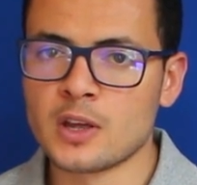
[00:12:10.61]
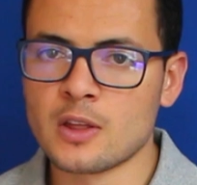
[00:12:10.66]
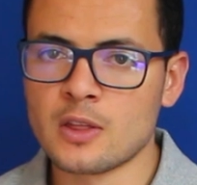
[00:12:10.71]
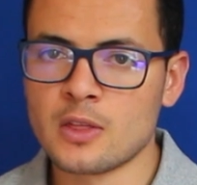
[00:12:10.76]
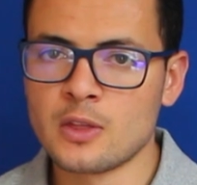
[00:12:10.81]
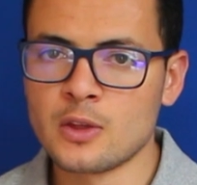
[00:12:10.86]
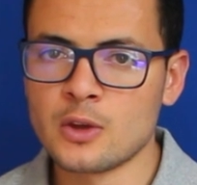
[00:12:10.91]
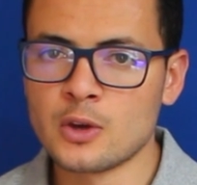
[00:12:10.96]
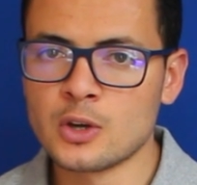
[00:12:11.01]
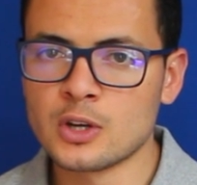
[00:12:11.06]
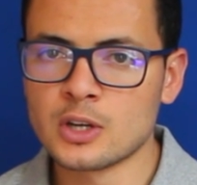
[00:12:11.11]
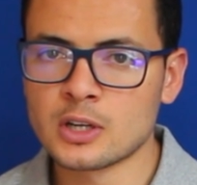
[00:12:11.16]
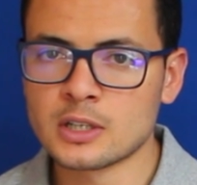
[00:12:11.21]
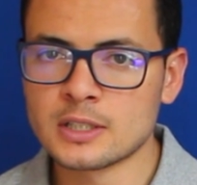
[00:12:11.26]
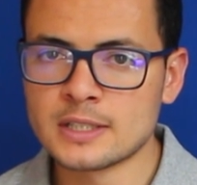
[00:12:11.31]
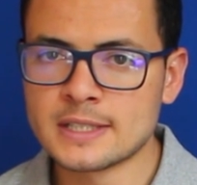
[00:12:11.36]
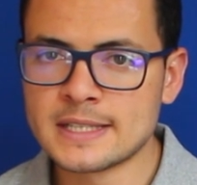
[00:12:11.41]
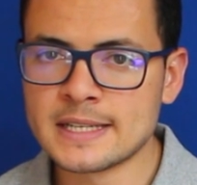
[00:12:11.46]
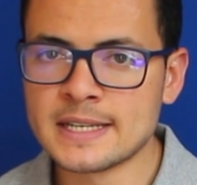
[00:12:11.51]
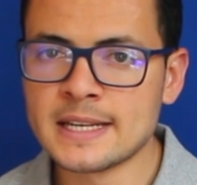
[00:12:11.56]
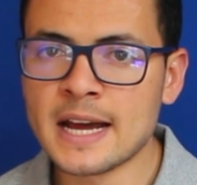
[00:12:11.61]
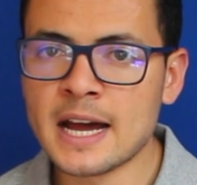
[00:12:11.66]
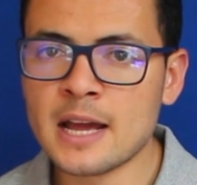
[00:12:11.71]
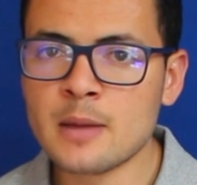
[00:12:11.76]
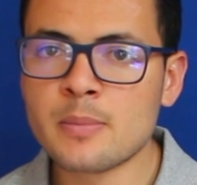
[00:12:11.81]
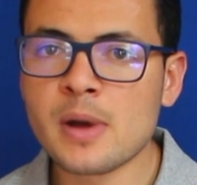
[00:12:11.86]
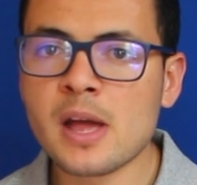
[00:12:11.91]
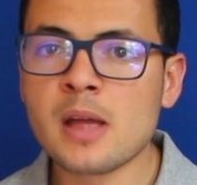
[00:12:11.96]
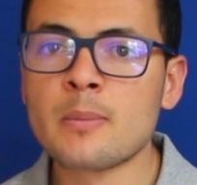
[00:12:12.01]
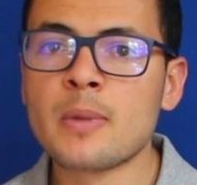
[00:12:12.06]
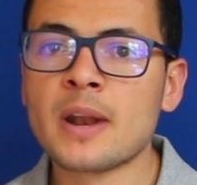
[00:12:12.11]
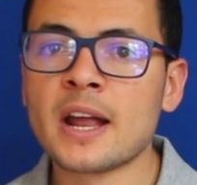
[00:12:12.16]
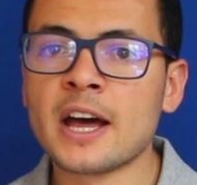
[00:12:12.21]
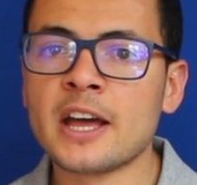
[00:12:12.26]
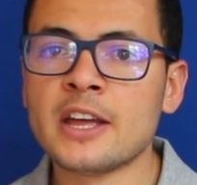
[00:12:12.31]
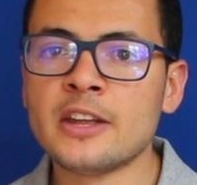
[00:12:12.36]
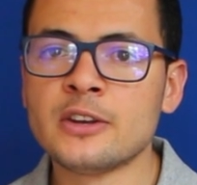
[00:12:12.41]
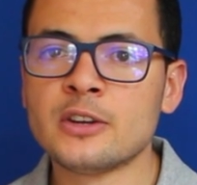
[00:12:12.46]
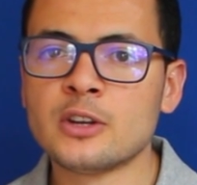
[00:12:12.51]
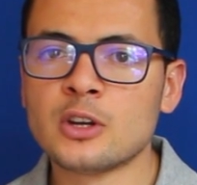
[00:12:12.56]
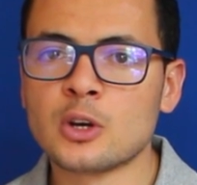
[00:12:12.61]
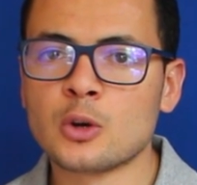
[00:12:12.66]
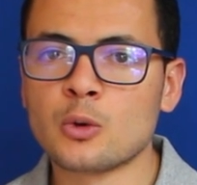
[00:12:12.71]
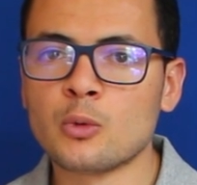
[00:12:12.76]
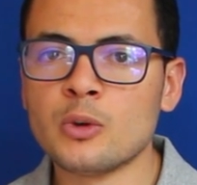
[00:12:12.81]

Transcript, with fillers: the CI pipeline